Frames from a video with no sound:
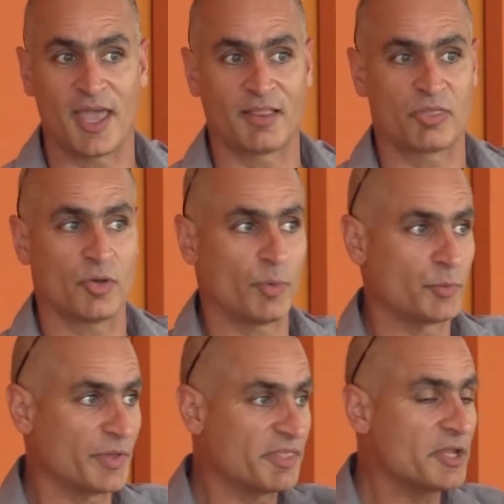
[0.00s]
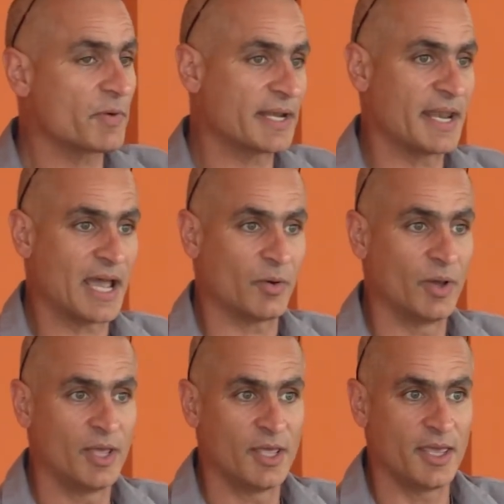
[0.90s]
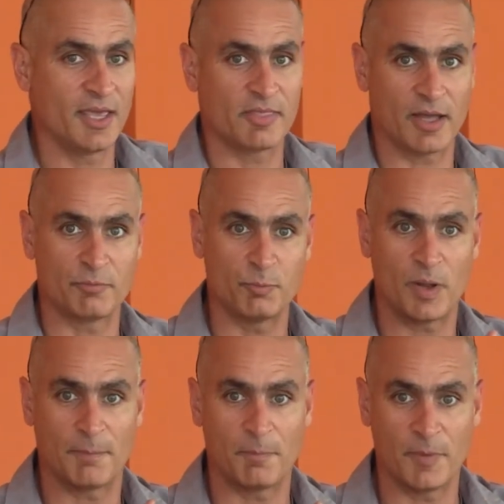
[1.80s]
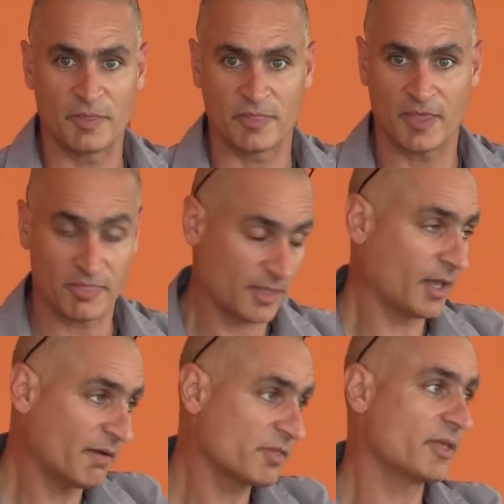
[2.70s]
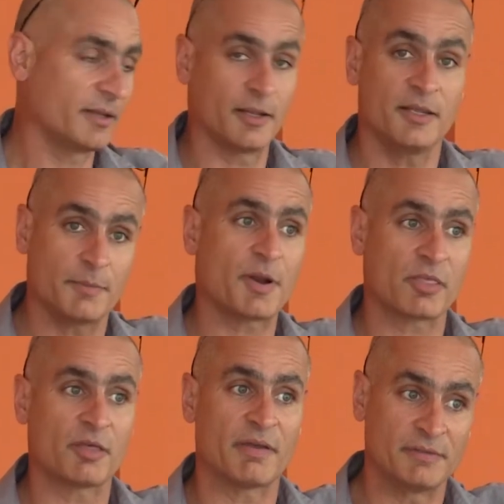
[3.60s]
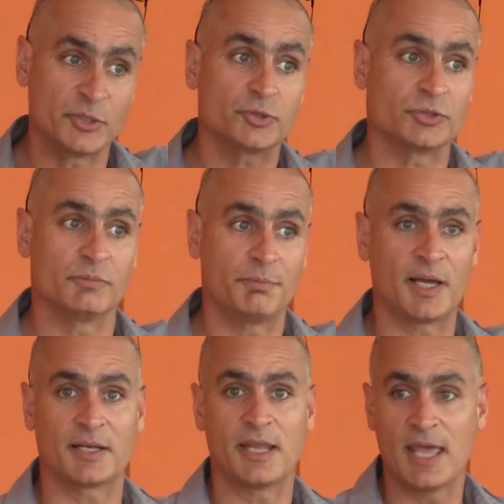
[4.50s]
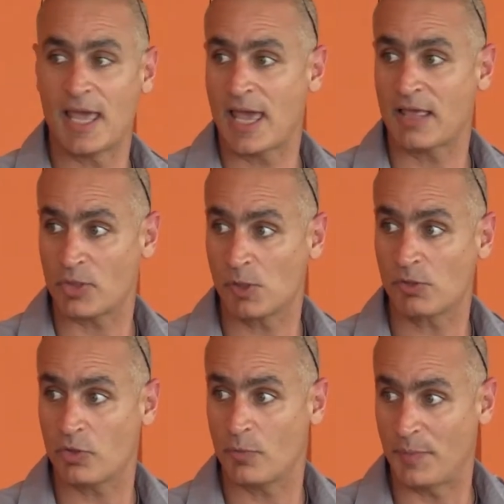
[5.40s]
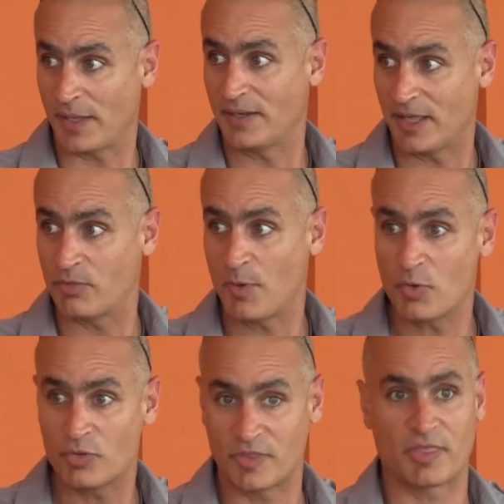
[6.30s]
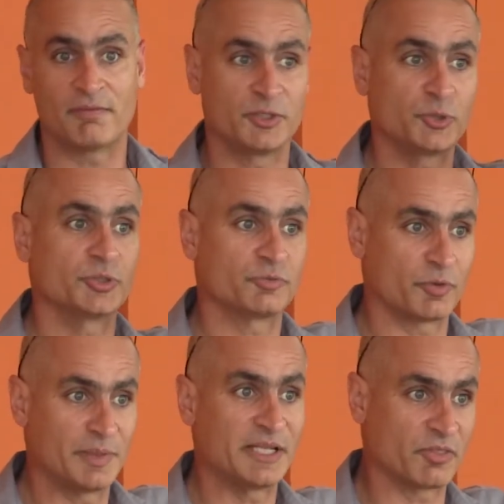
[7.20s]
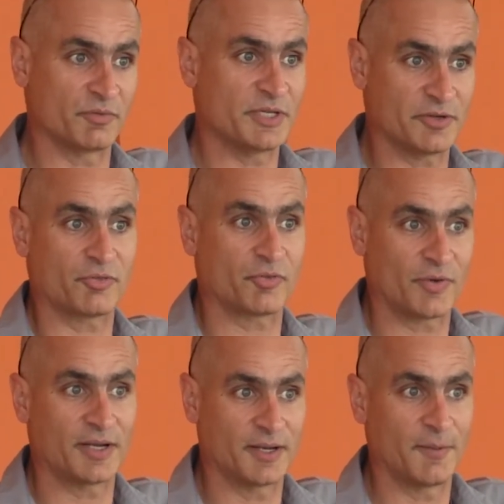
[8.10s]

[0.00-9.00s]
And so what we see right now is obviously in the process of evolution, but has also been exposed to this evolution for millions of years, right?